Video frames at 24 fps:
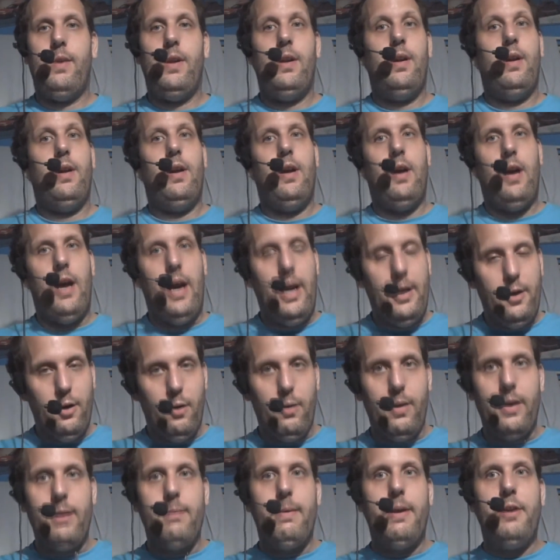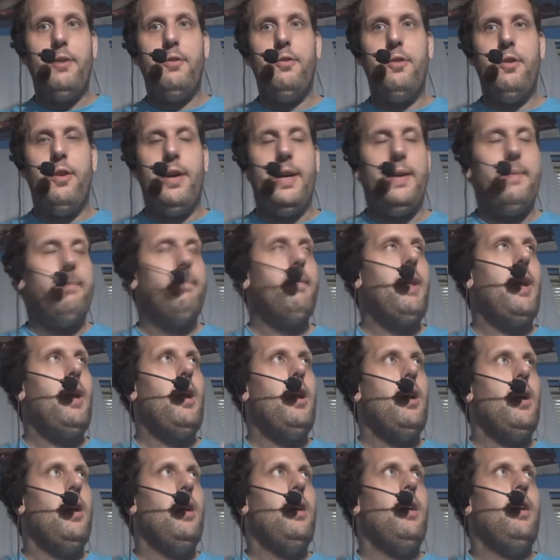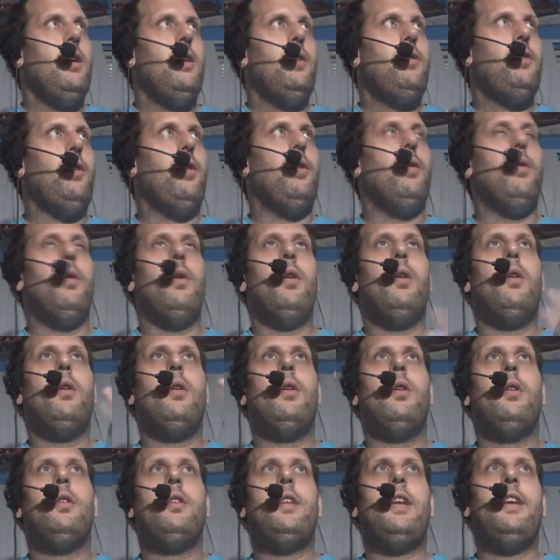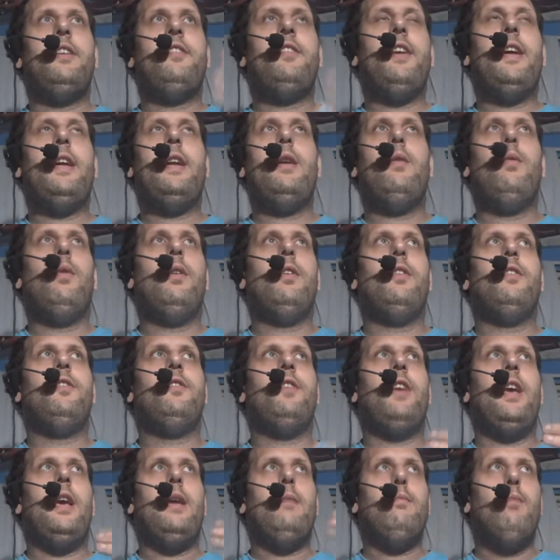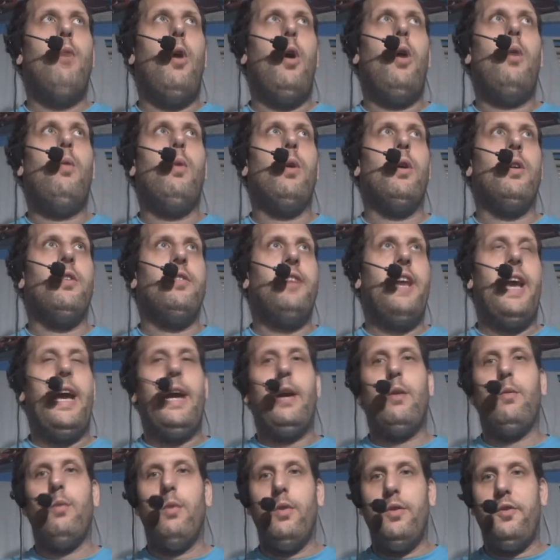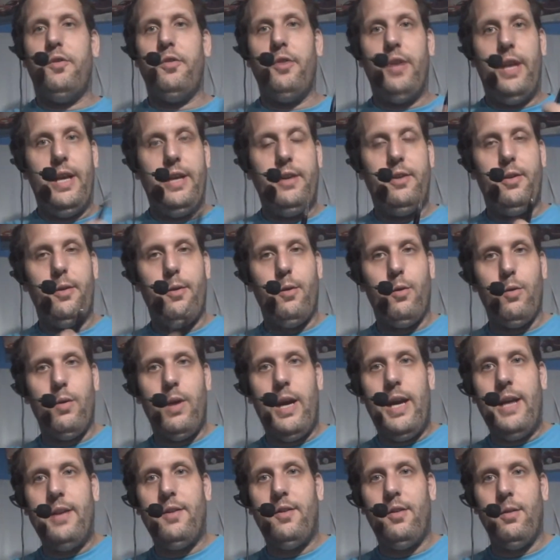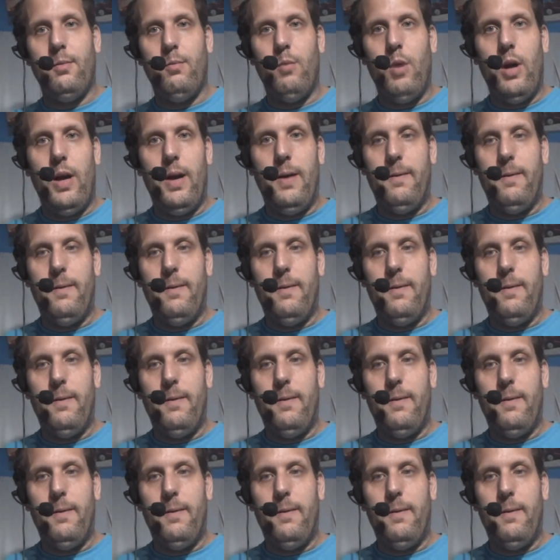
I don't recommend you do it. So they said it was a malware attack which led to ransomware.